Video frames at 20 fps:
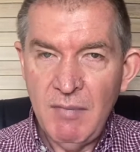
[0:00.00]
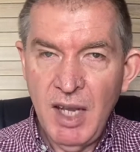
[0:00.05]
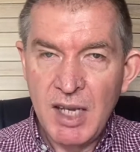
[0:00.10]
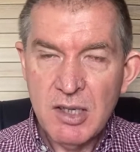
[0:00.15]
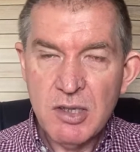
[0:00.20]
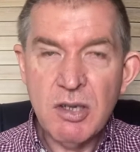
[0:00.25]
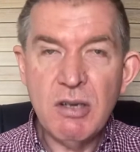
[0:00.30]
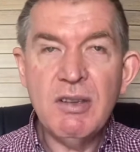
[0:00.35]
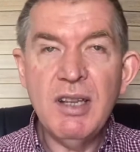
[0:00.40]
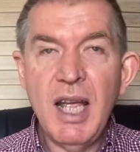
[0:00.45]

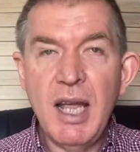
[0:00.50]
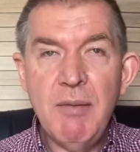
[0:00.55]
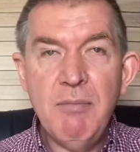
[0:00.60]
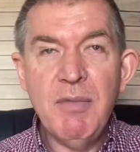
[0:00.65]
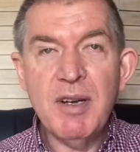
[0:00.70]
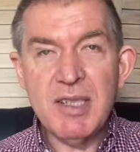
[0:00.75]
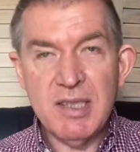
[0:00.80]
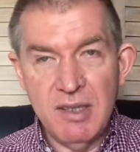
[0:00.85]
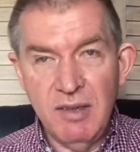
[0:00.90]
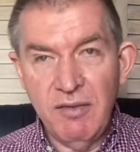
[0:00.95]
so they
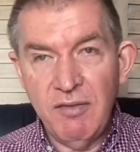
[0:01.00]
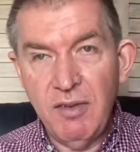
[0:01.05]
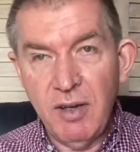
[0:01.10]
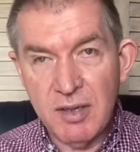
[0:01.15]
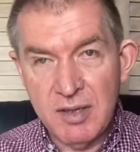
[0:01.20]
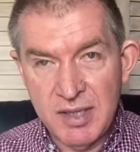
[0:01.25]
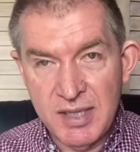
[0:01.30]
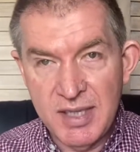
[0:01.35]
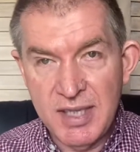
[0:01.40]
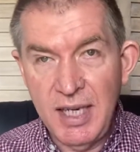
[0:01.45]
must have
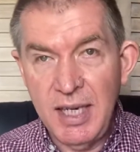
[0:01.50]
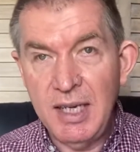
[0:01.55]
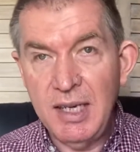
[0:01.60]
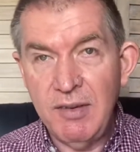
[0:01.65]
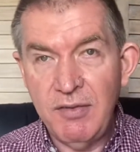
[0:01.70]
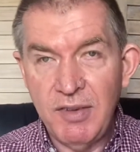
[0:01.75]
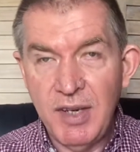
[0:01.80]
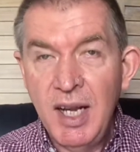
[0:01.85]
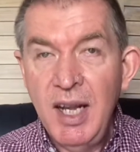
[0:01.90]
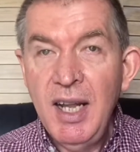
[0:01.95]
got
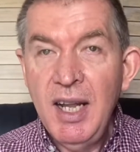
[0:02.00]
saved